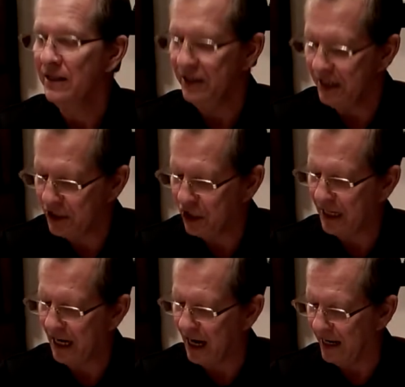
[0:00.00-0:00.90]

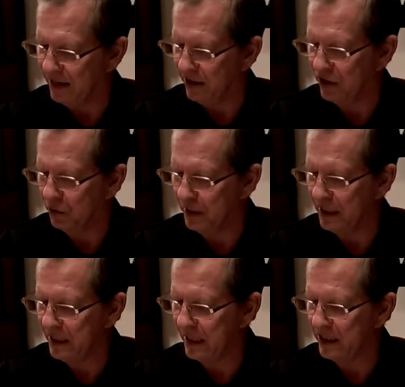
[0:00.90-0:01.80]
Nichikan, the
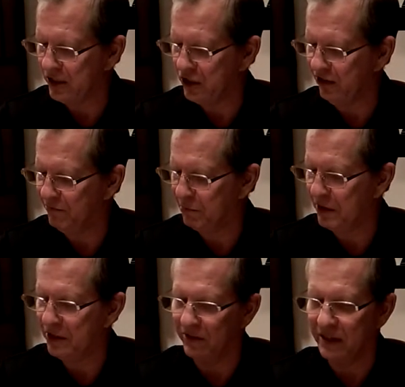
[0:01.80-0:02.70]
26th chief
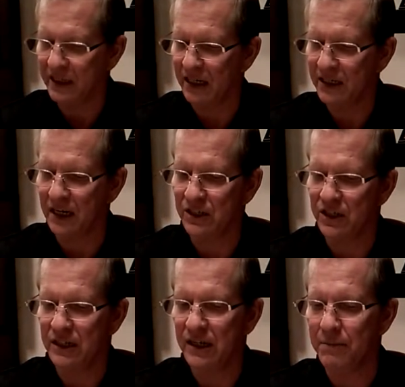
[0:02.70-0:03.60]
priest of the
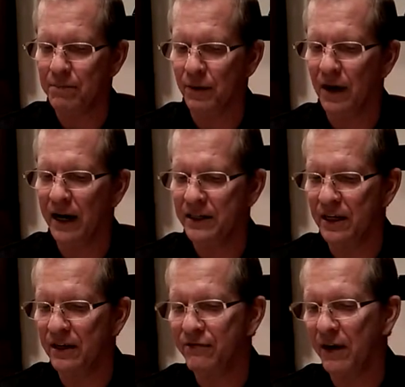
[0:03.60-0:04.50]
Taisekiji Temple,
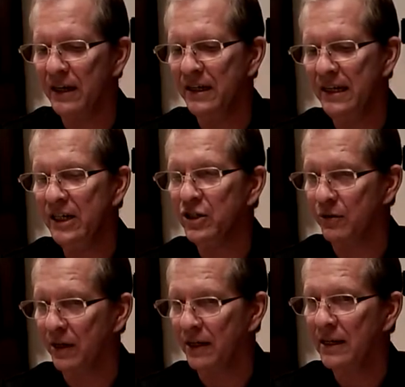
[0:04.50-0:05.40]
identified
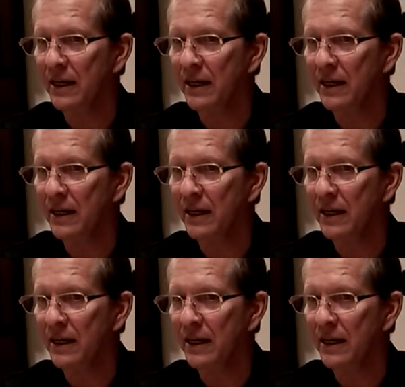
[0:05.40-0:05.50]
Nichiren